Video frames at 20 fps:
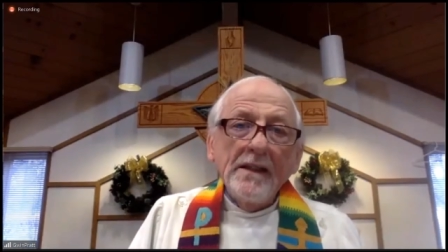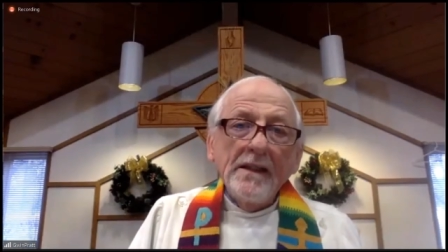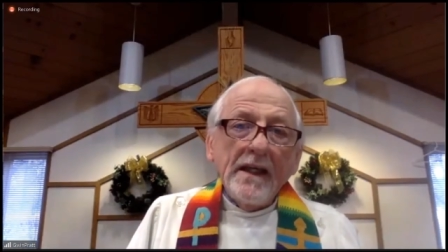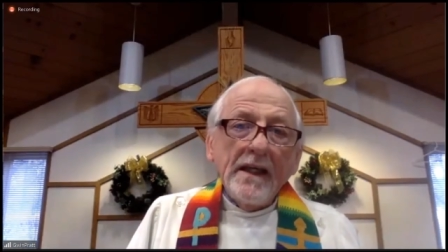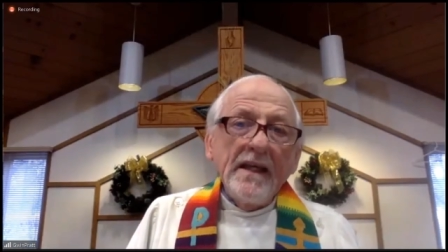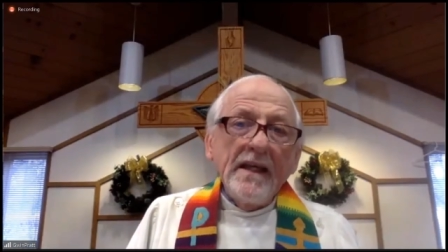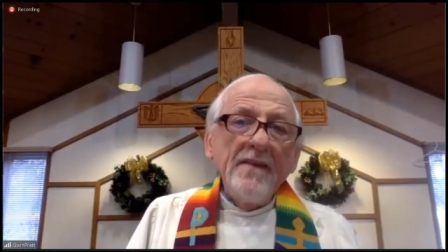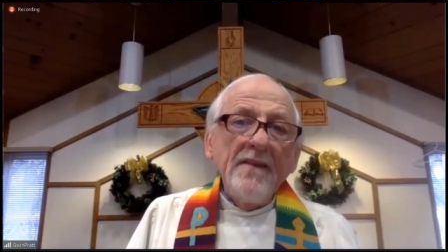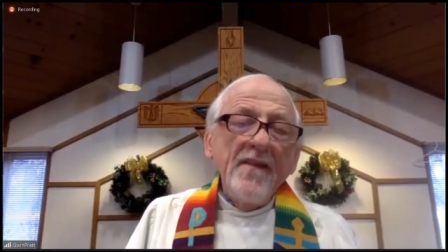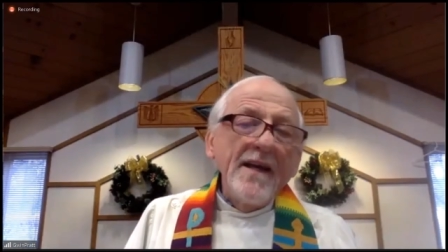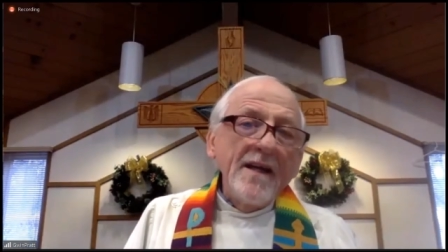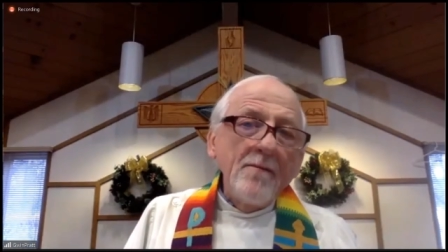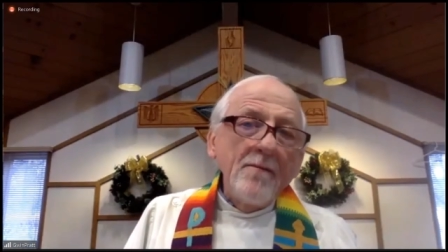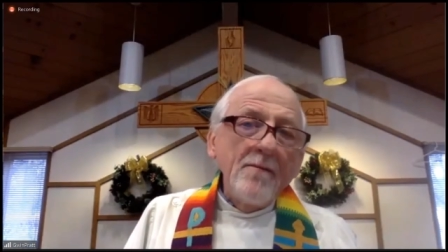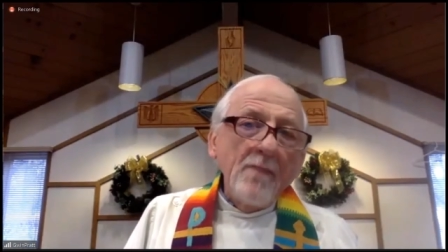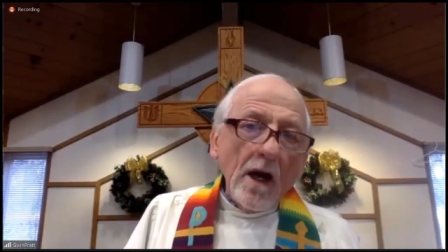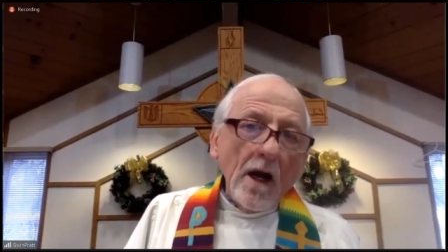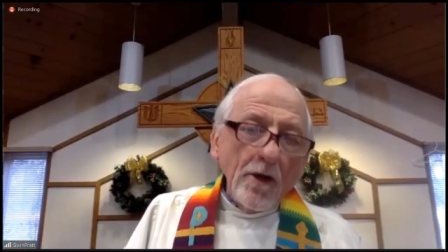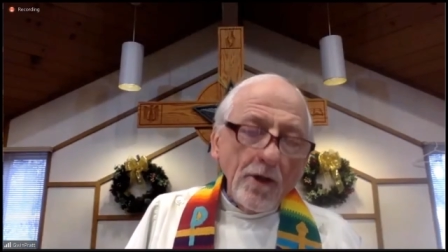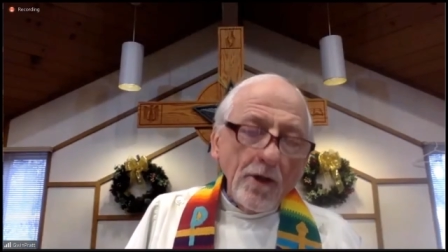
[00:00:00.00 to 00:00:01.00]
In
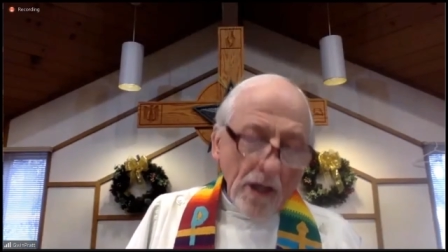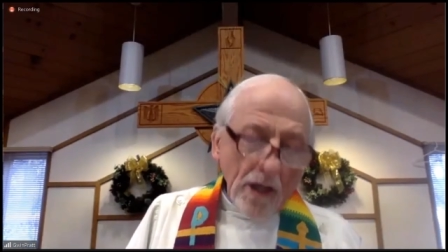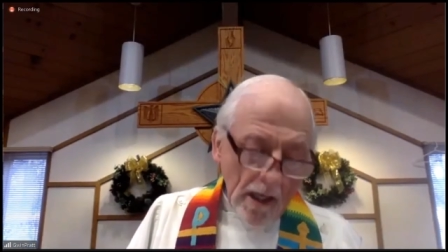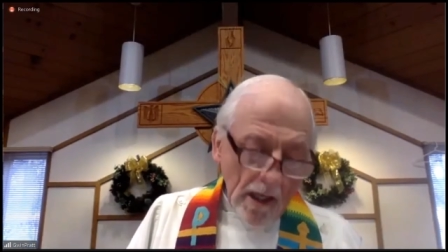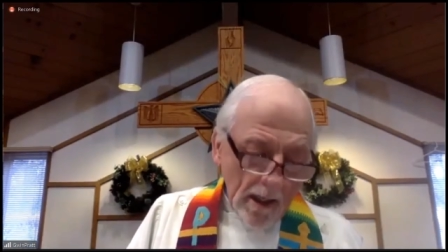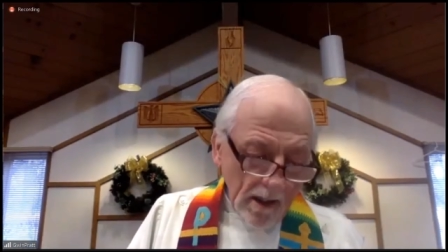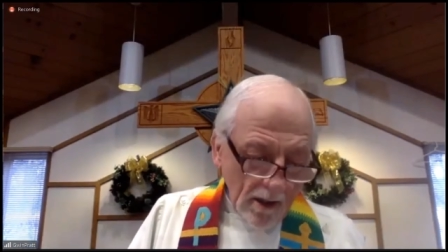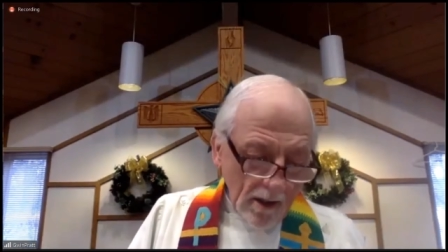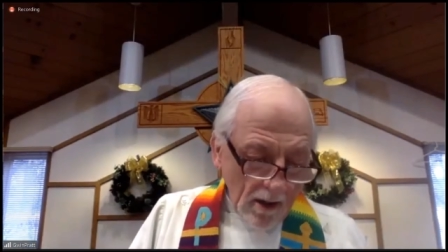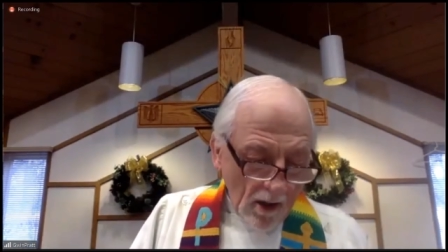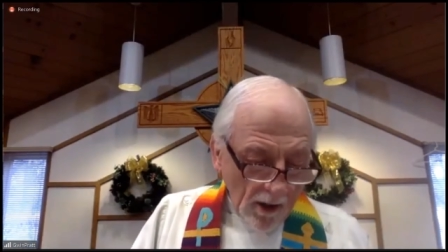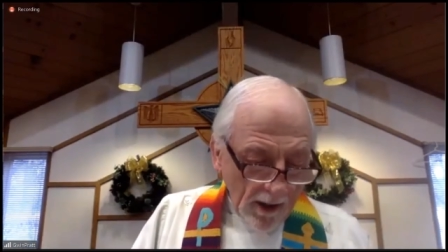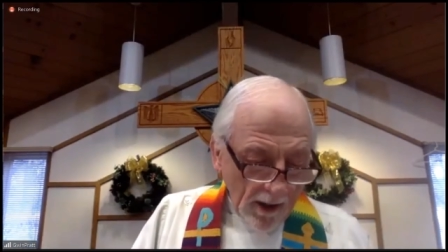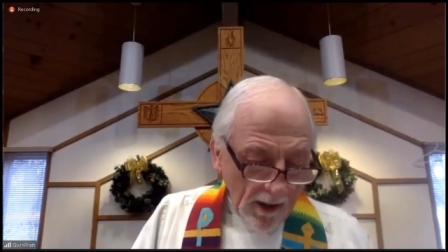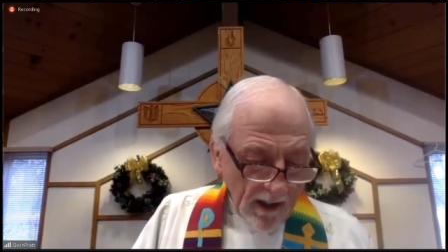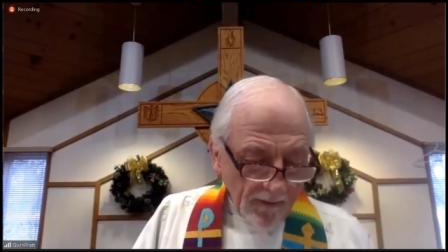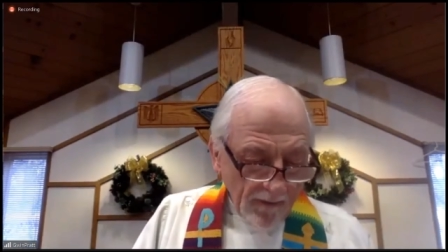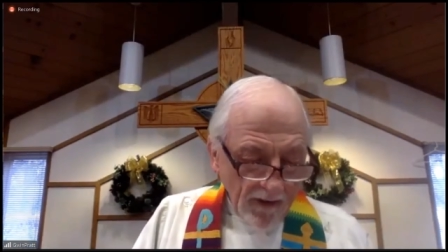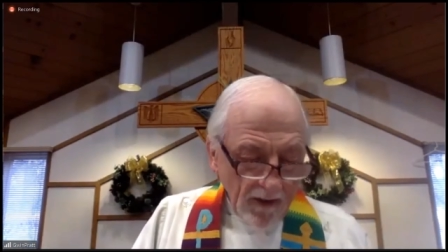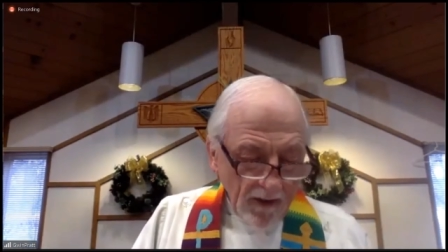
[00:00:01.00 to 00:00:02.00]
them, our young are
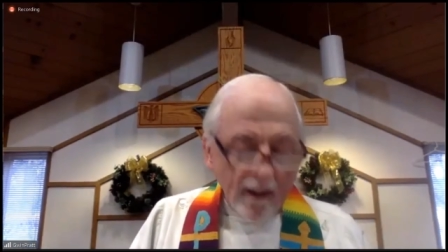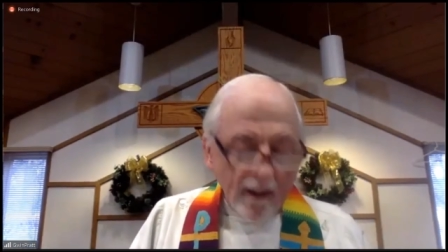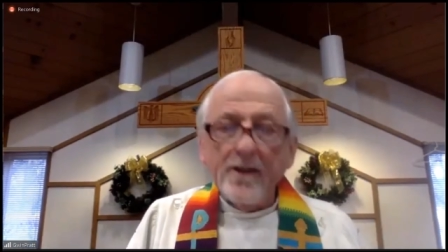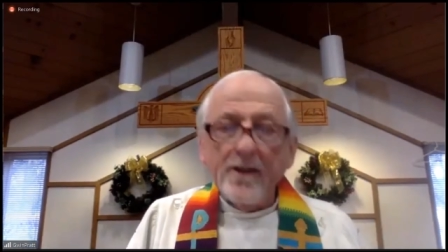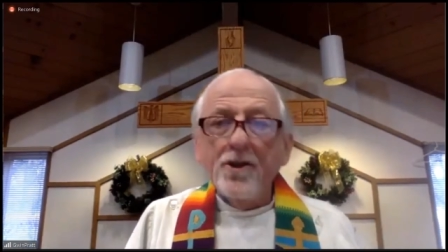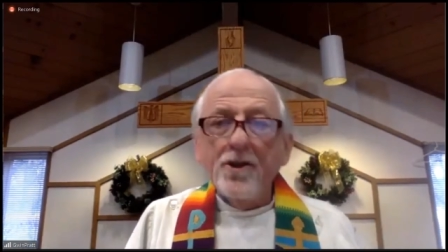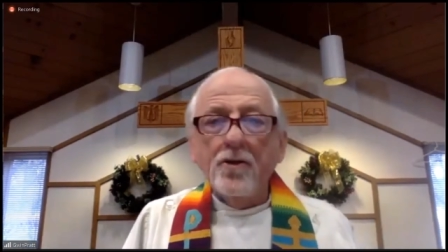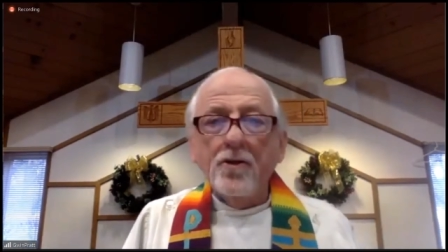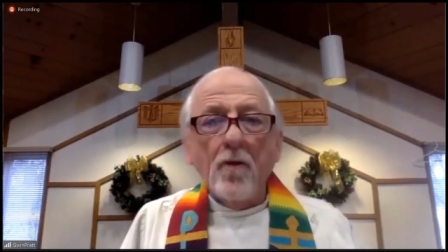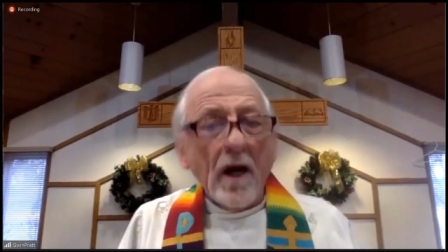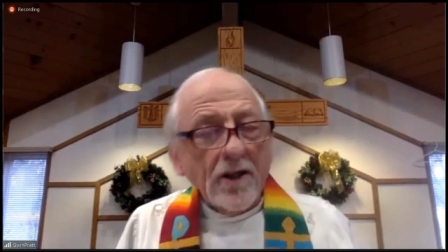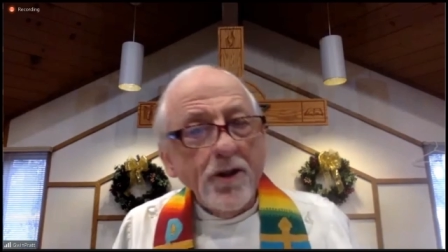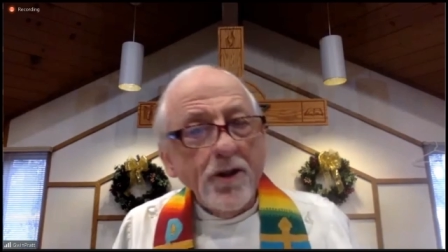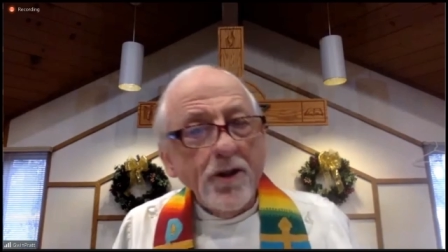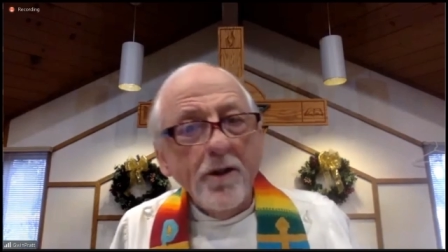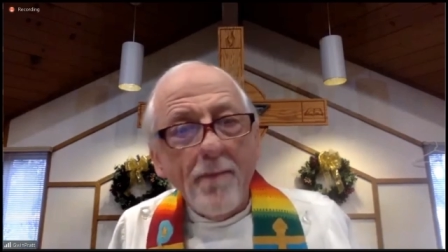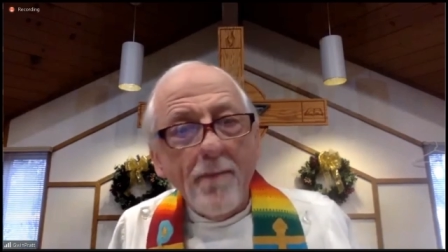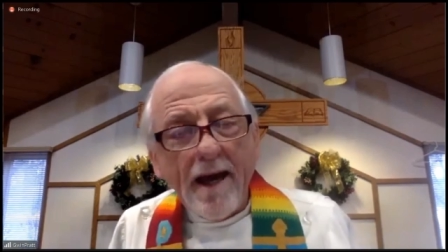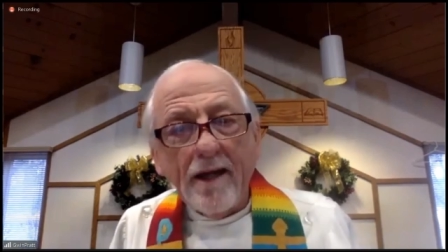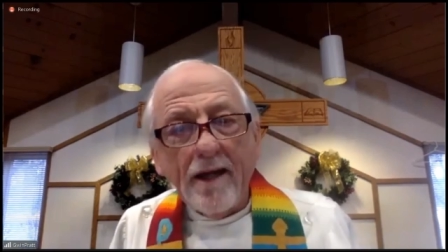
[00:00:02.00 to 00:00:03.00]
given
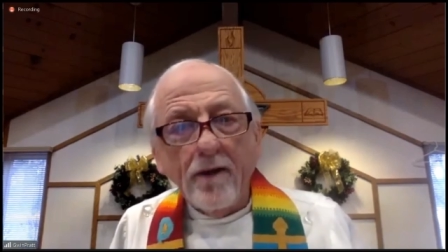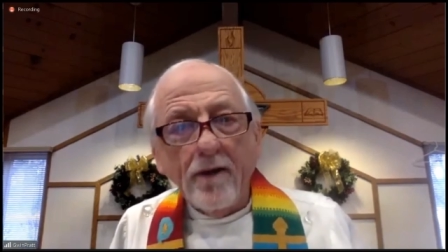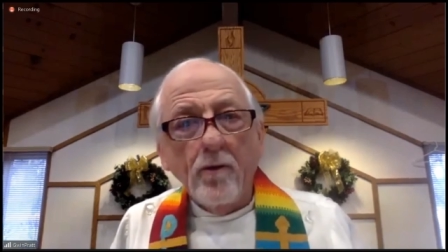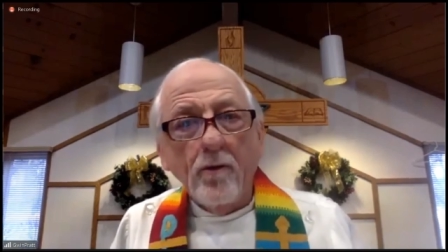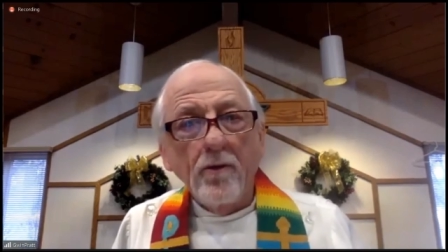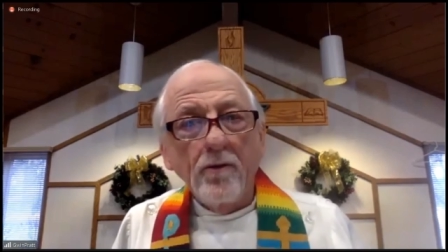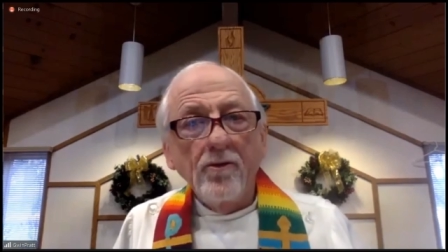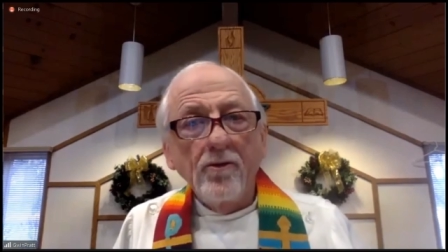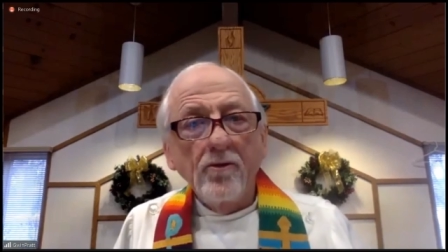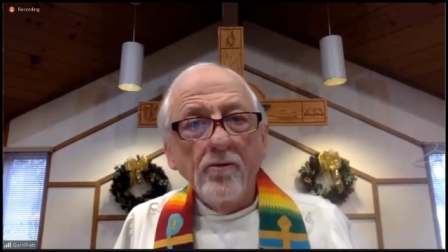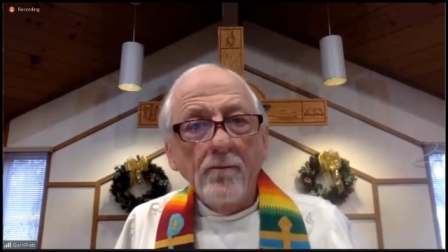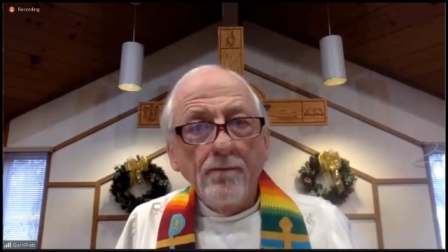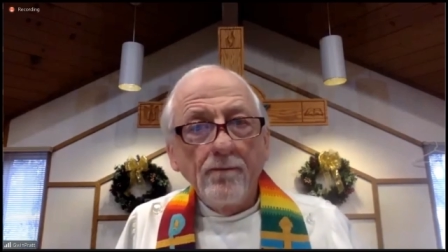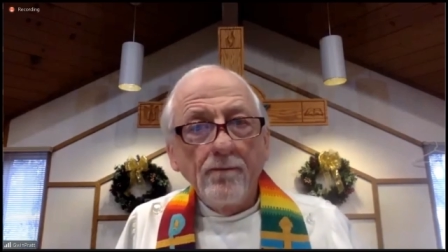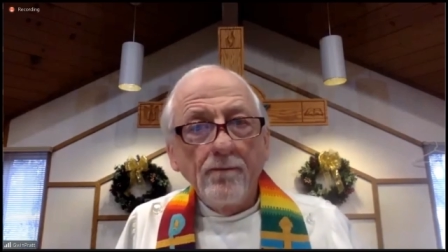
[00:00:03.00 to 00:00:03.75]
instruction manuals